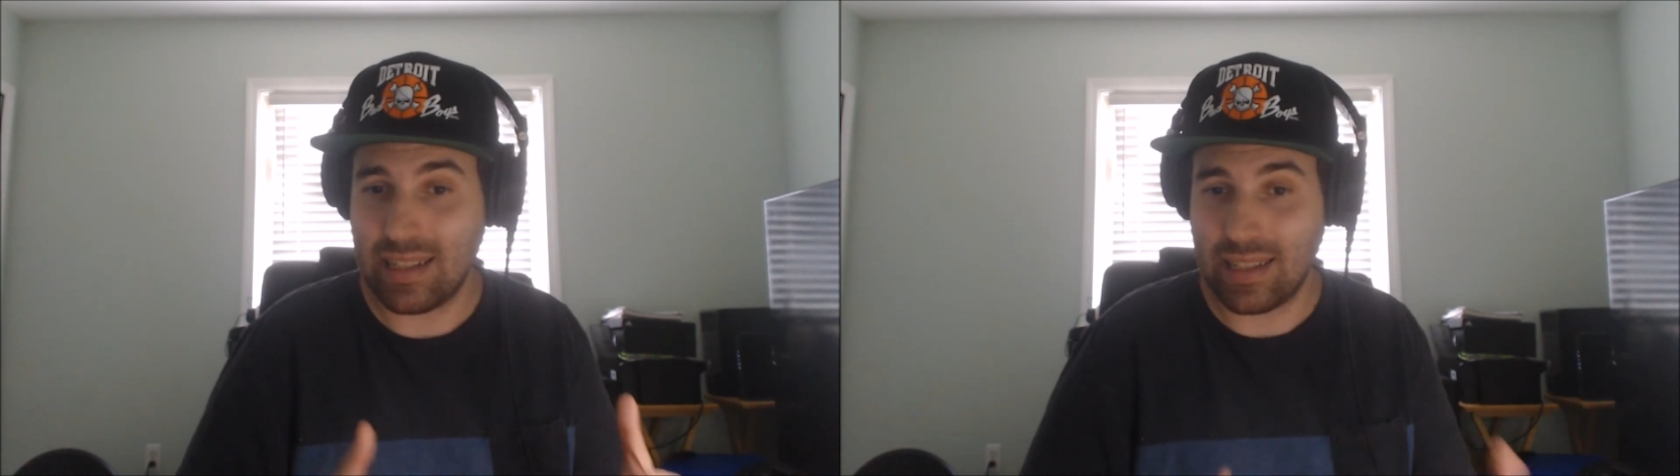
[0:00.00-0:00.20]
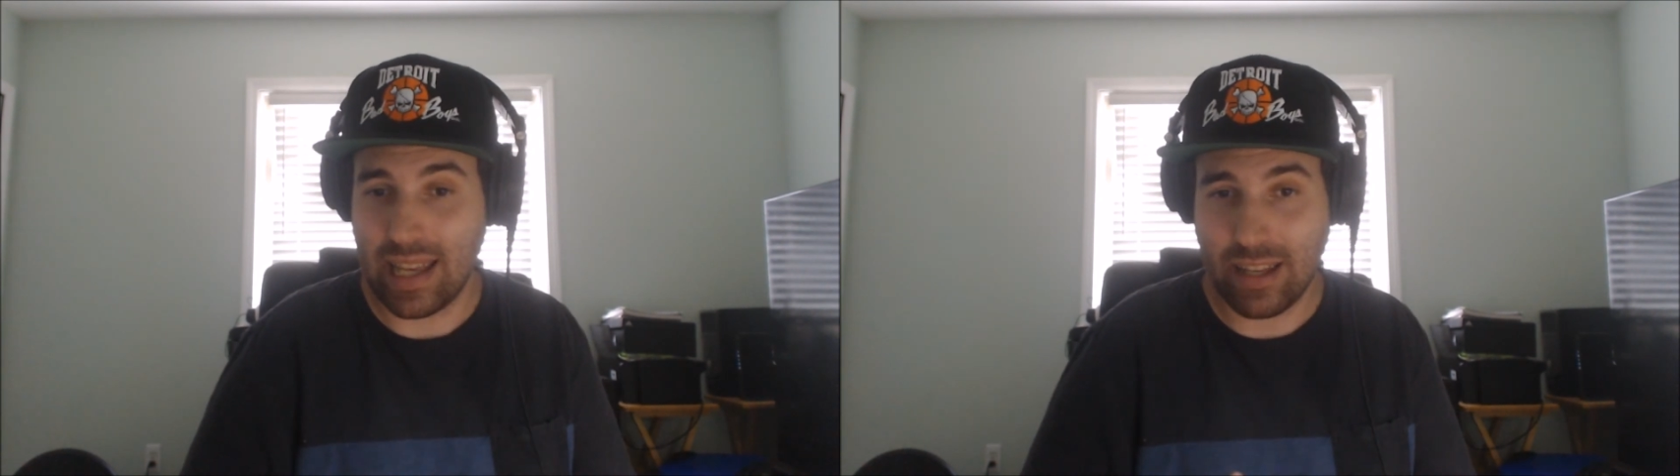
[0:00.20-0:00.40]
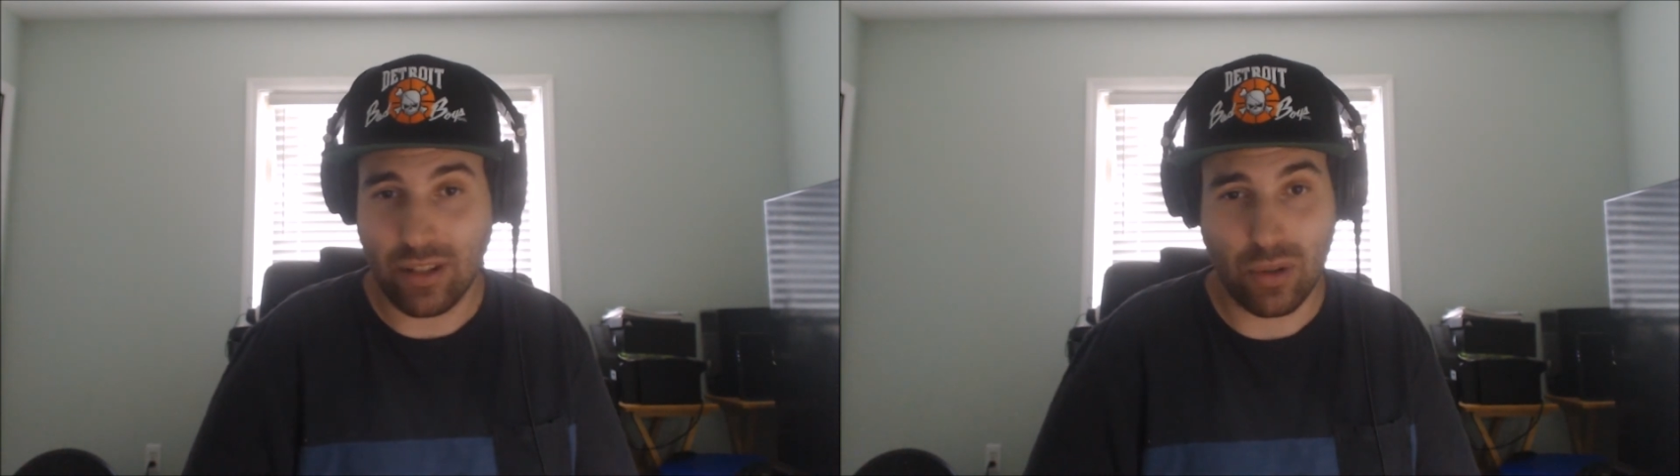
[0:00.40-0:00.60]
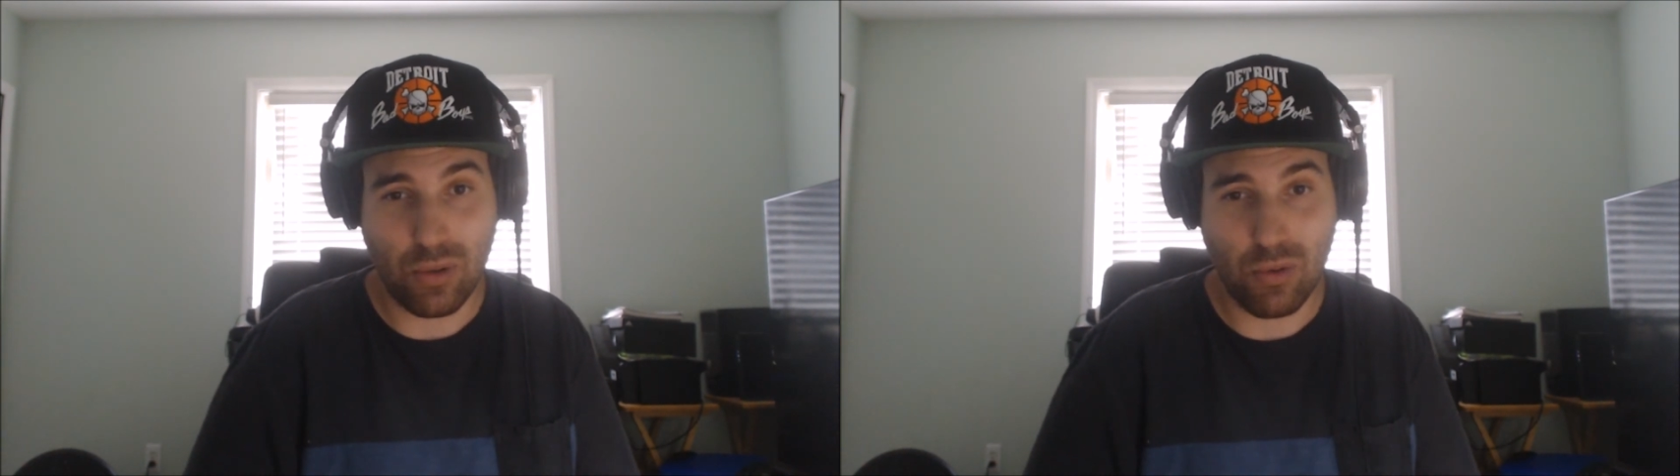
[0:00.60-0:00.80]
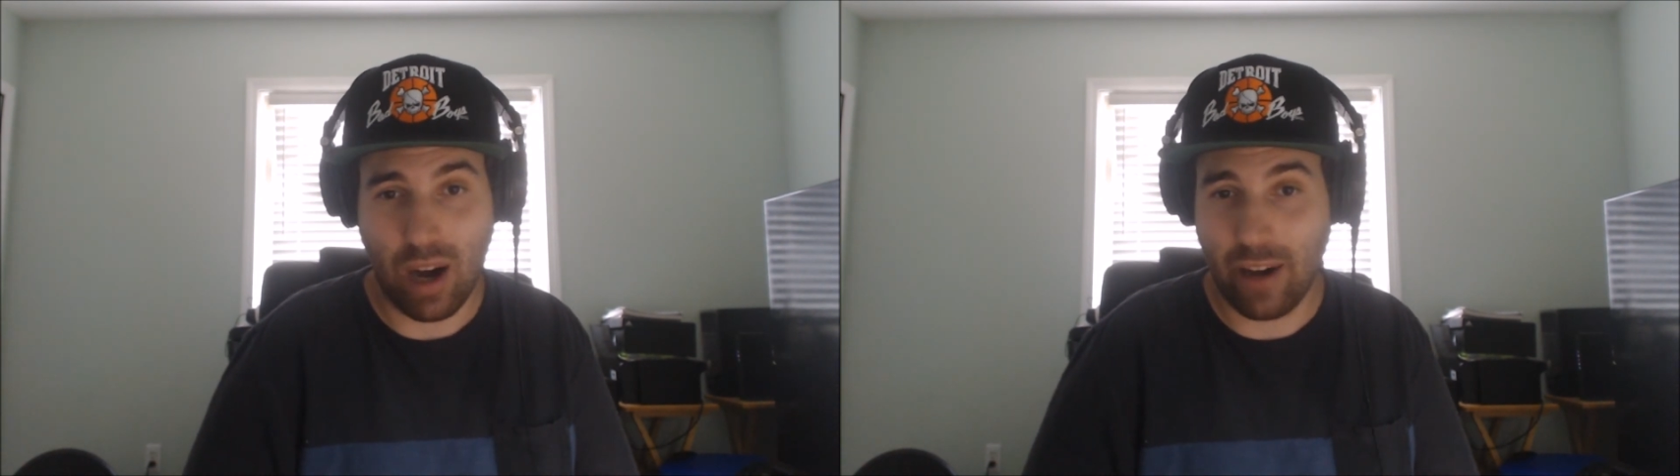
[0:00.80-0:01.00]

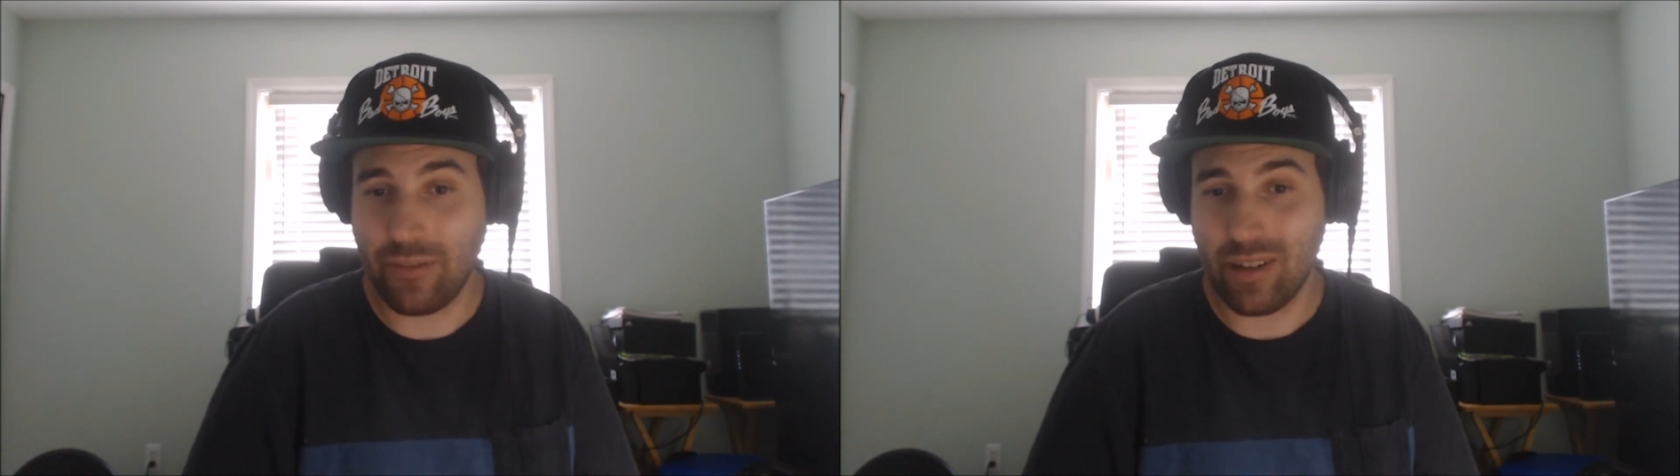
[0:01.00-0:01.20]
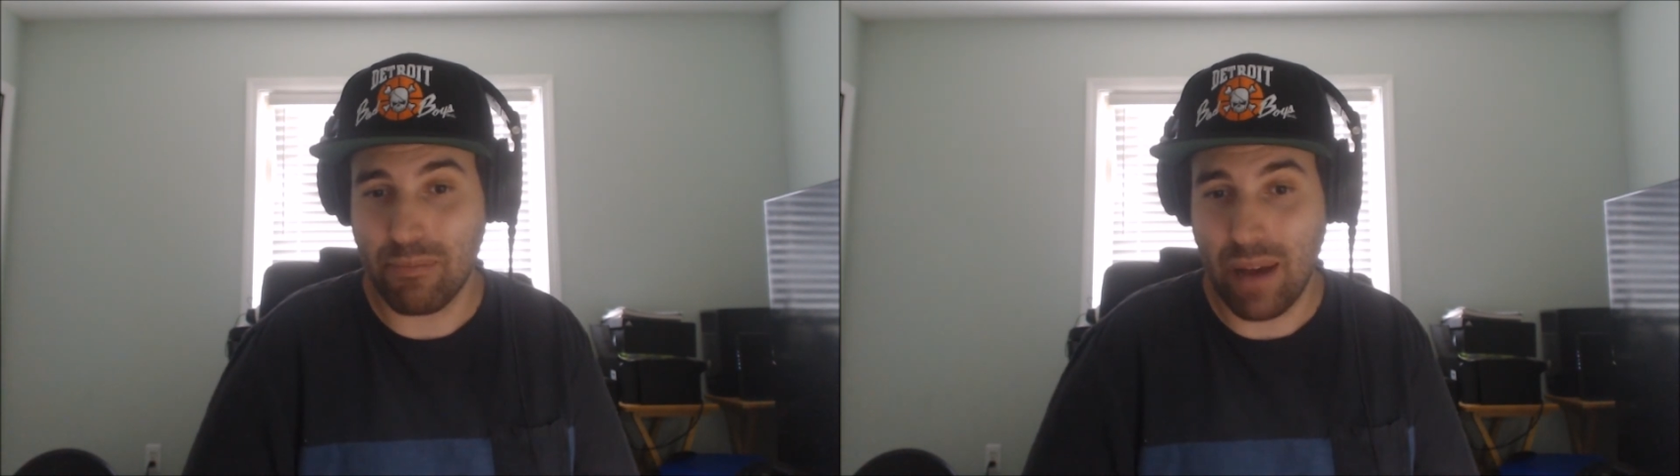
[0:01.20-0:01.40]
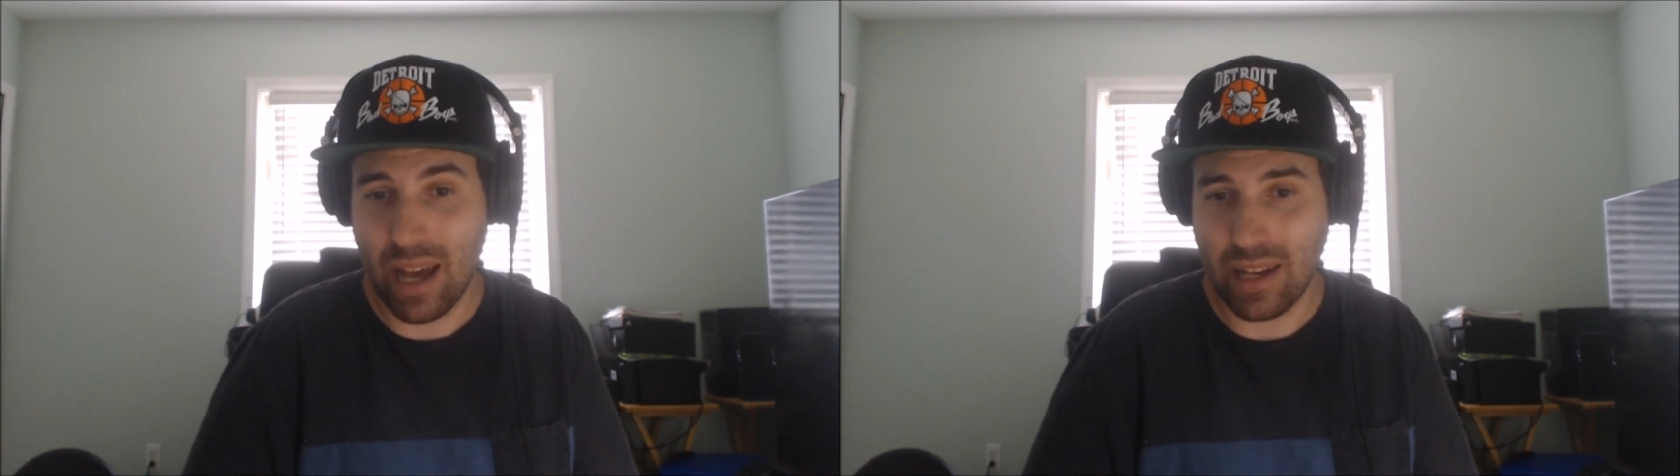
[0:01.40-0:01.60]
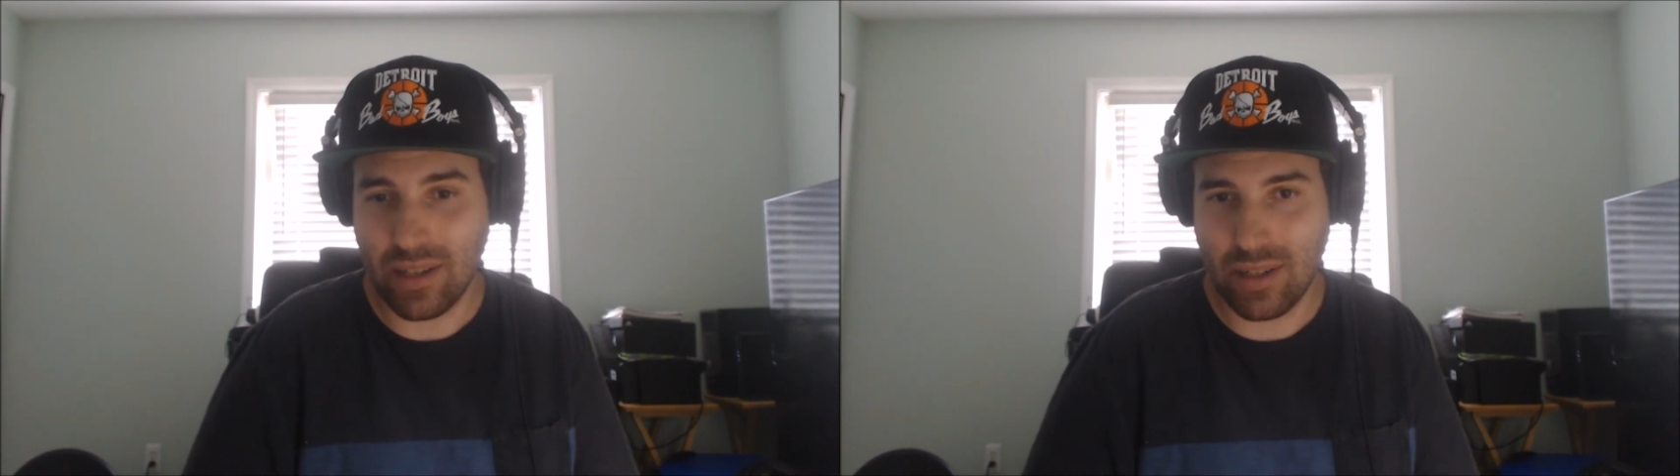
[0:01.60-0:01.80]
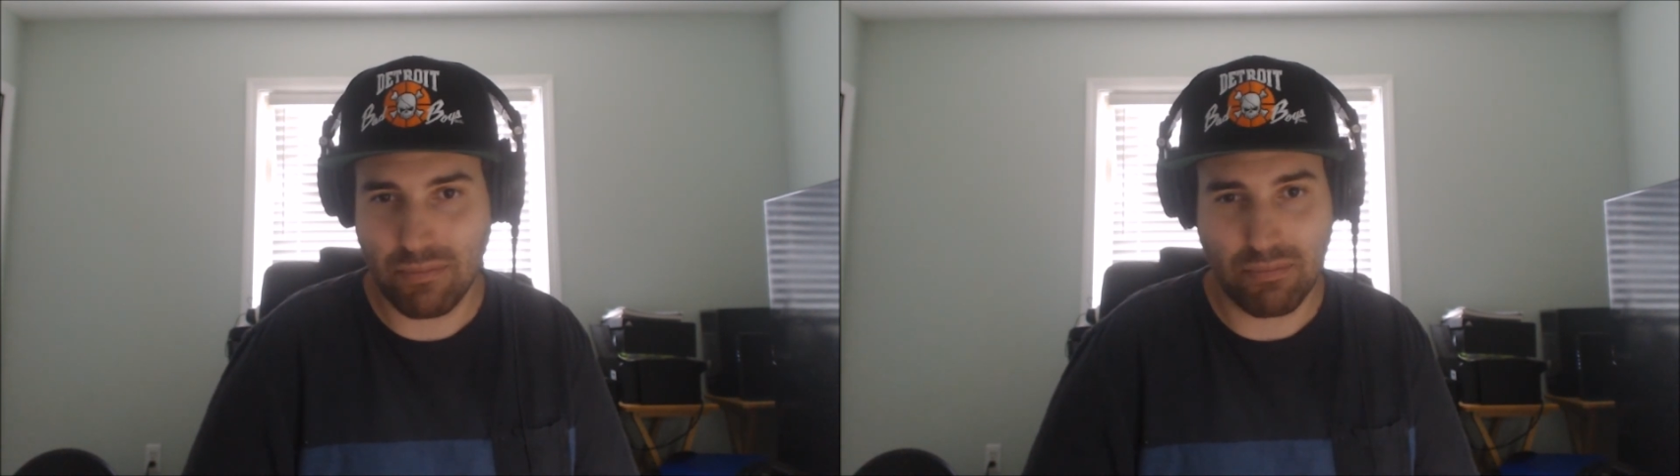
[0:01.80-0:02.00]
Sekou off your bench,